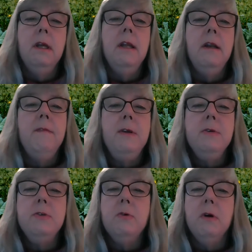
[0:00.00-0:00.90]
In a few
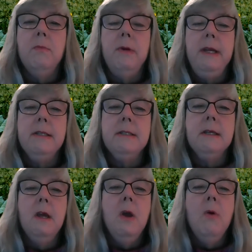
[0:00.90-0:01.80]
short weeks,
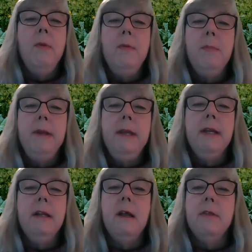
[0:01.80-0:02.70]
we will begin
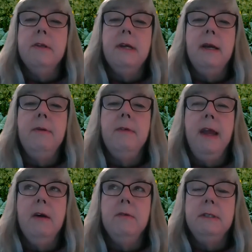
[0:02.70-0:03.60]
another type of
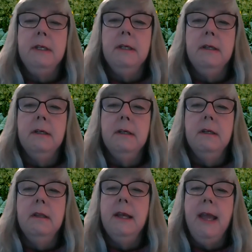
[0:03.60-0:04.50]
counting,
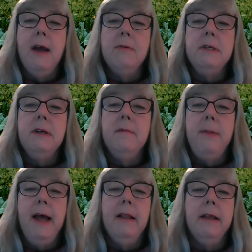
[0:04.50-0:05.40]
the counting of
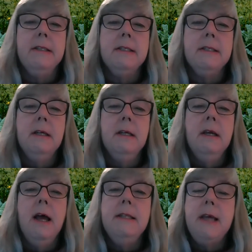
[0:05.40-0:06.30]
ballots,
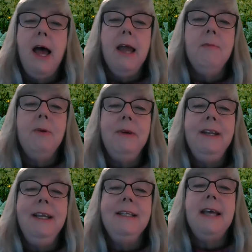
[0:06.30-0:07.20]
a time when we
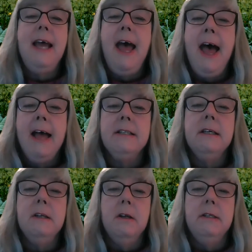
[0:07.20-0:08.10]
need to act
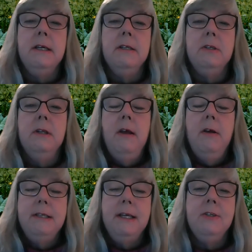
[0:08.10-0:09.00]
in
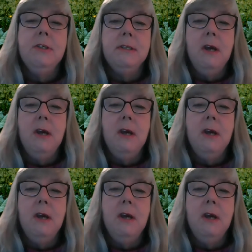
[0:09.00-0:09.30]
audacious